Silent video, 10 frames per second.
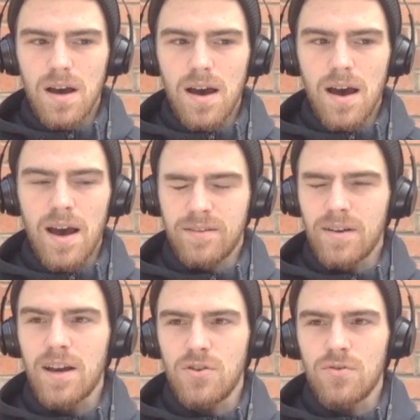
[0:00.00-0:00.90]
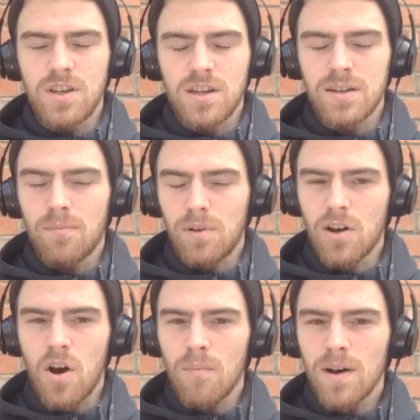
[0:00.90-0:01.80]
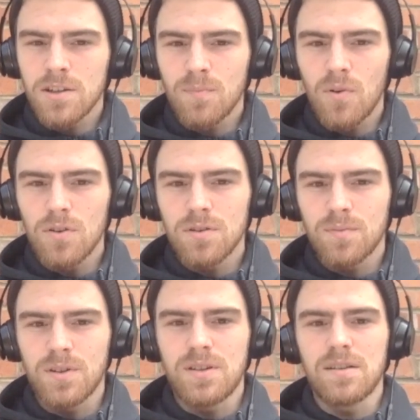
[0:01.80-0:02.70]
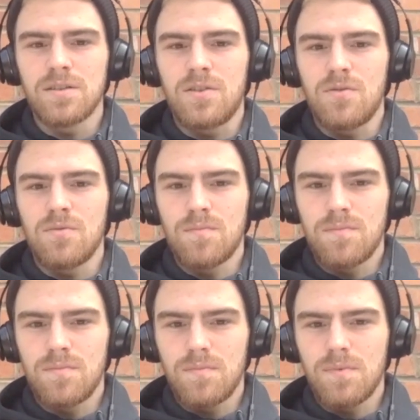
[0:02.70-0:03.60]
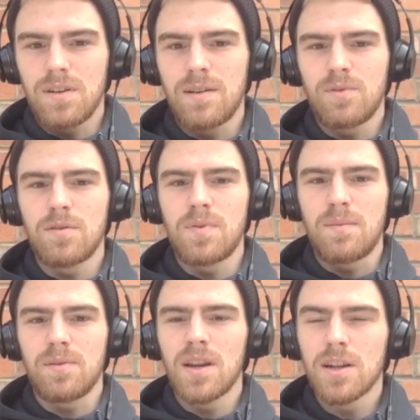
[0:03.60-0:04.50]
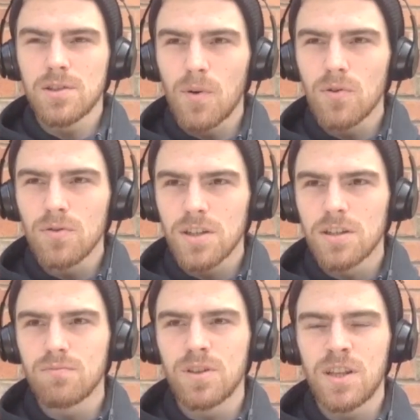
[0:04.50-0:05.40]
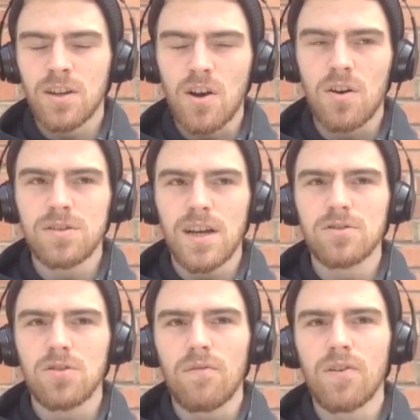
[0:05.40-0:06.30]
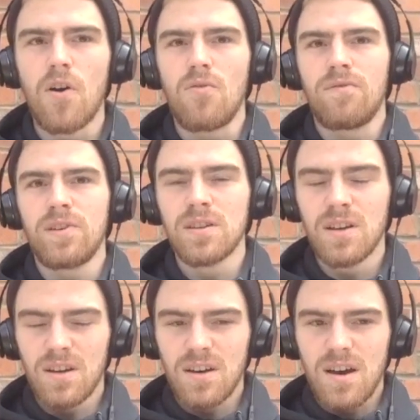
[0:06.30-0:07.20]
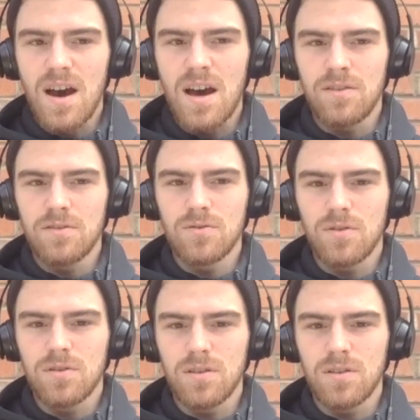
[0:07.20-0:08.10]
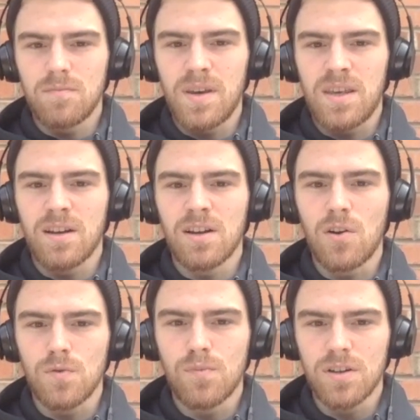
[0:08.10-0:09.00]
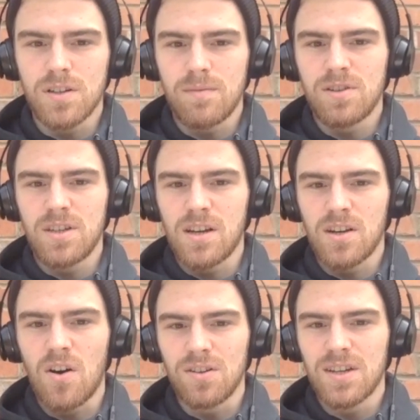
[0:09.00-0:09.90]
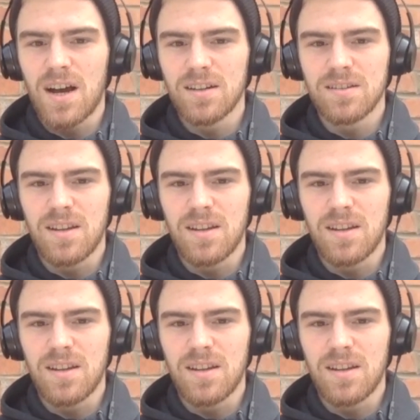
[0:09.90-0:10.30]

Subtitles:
I use the example of combat sports because that's, limited people. And I suppose this is within the context of COVID and the sort of being in close proximity and contact.